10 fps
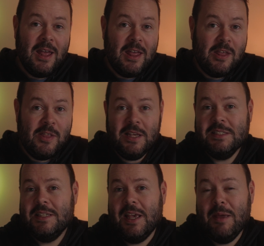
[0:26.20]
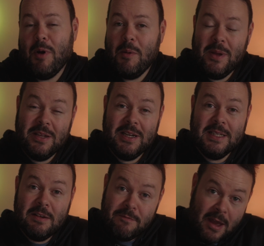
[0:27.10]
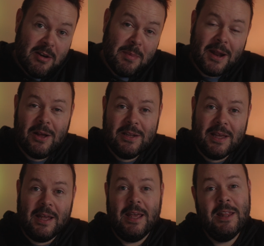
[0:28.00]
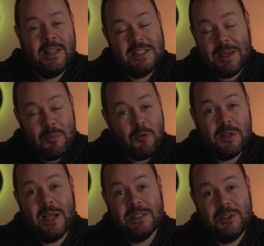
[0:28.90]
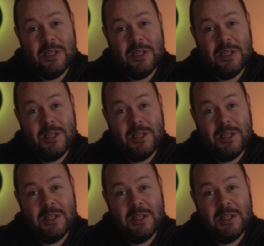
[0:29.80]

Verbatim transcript: this, in my opinion, is a very bad idea. The simple test you need